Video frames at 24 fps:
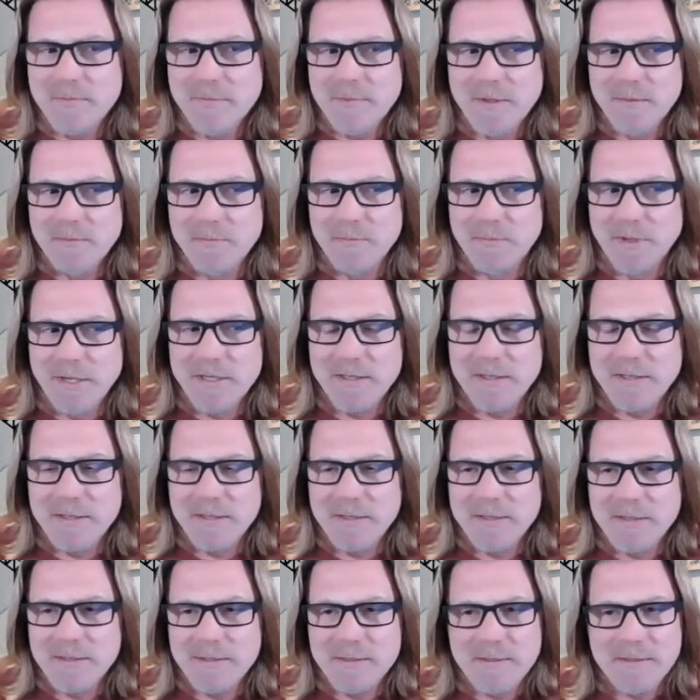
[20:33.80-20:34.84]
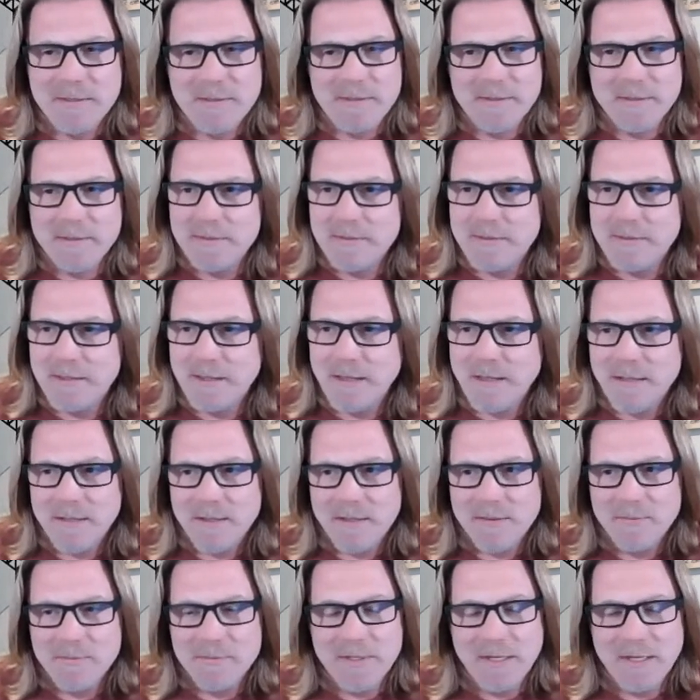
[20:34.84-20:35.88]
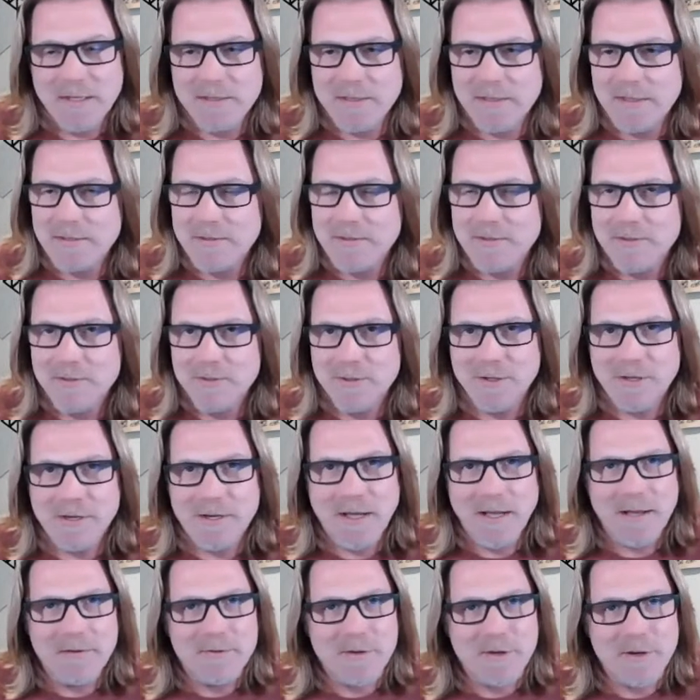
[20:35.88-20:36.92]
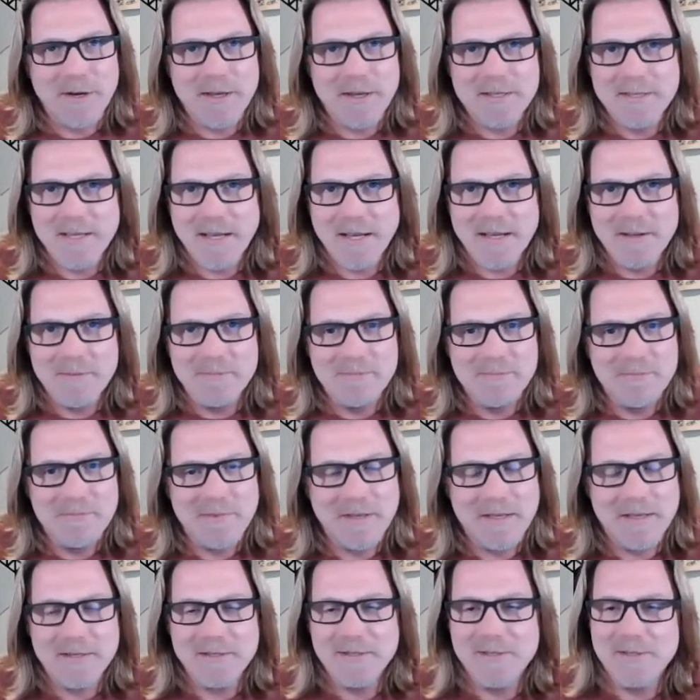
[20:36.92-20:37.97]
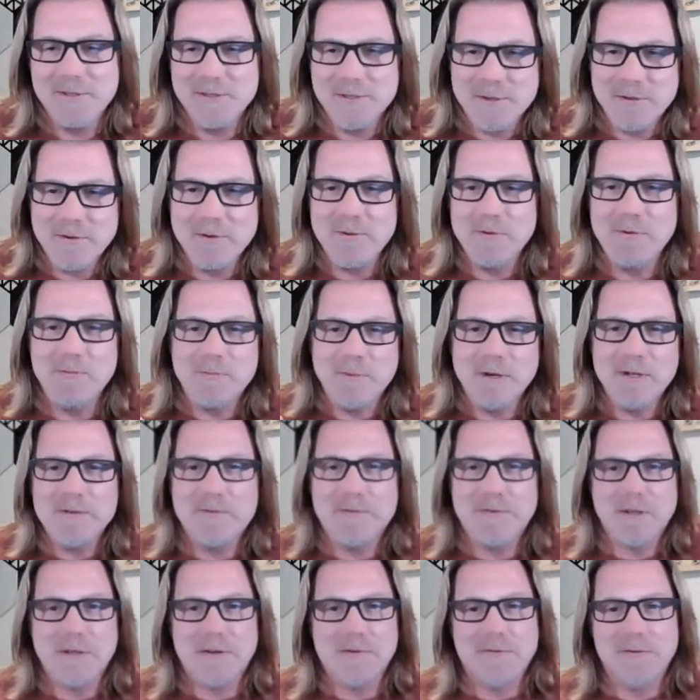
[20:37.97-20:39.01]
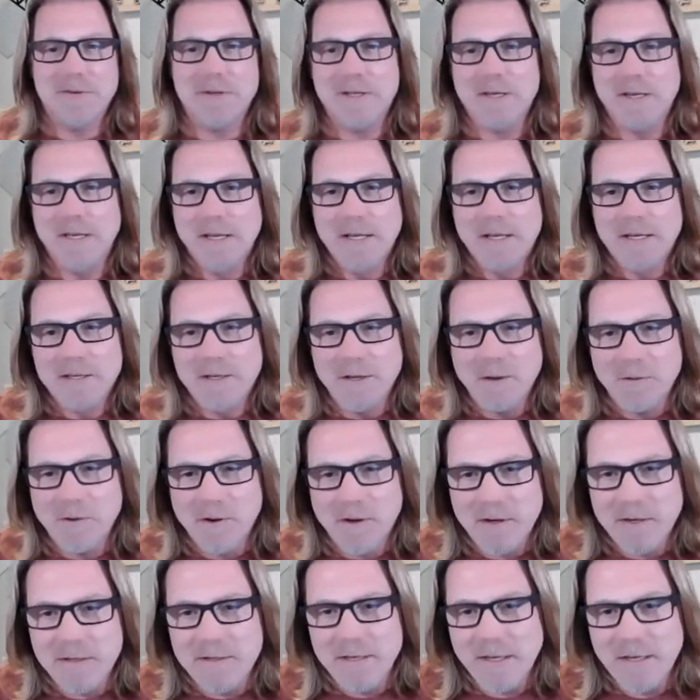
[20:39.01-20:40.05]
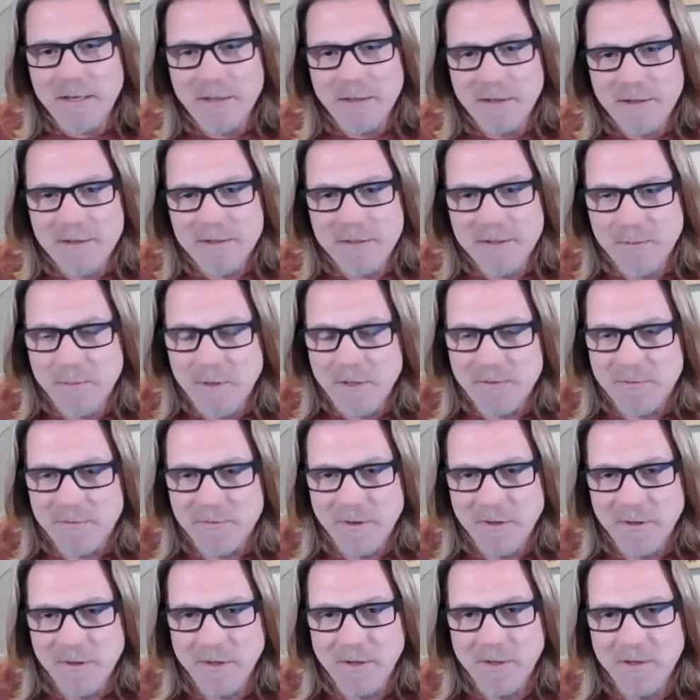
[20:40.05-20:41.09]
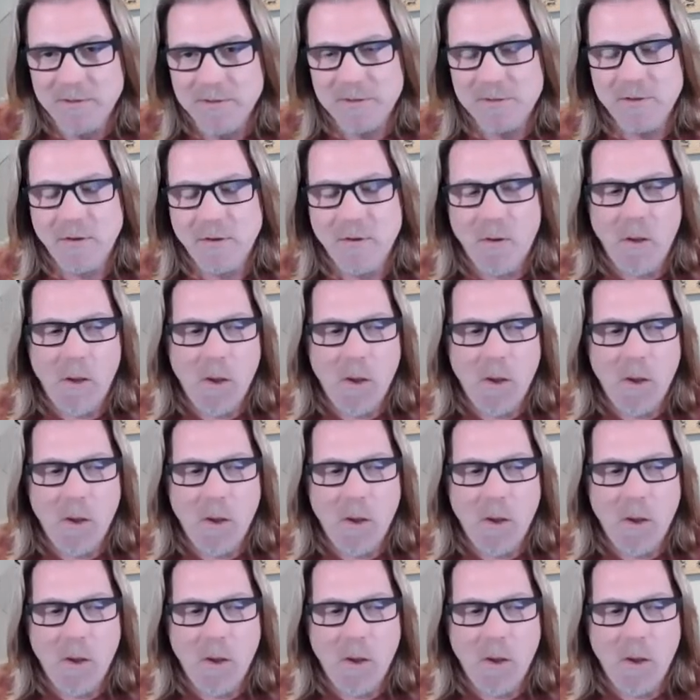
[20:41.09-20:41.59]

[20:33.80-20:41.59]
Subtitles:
But I'm telling you, you're gonna have a great time. It is so much freaking fun. Go on and take a look at some of the photos